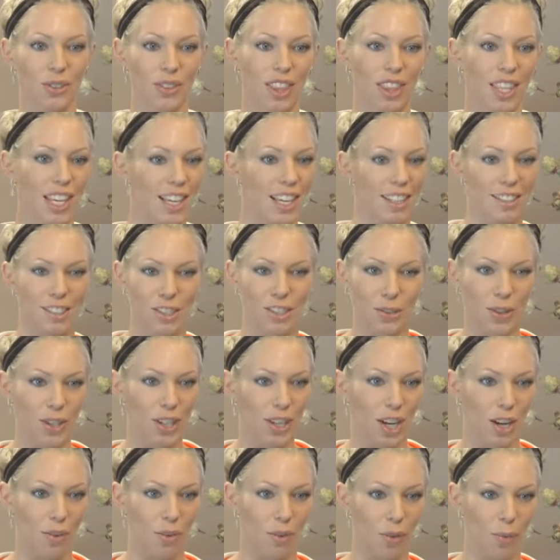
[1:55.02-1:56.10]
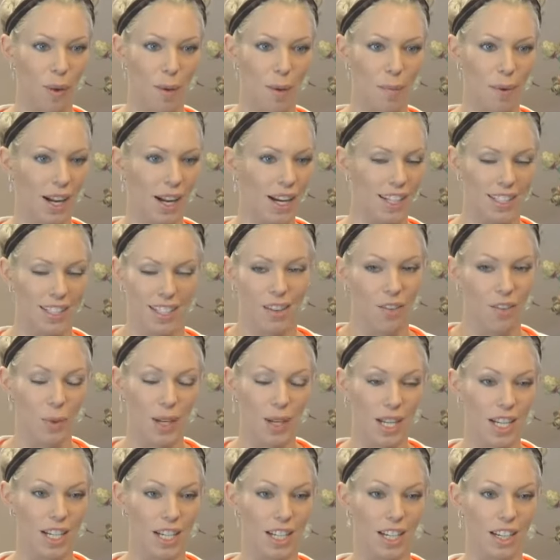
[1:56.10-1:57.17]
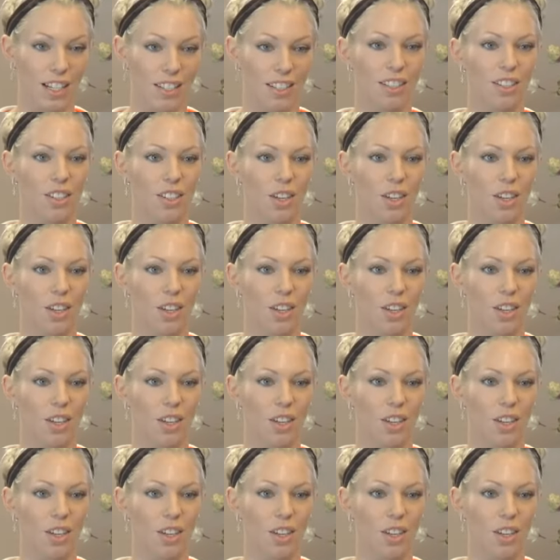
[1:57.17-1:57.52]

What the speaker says: things going on with my body, as everybody does.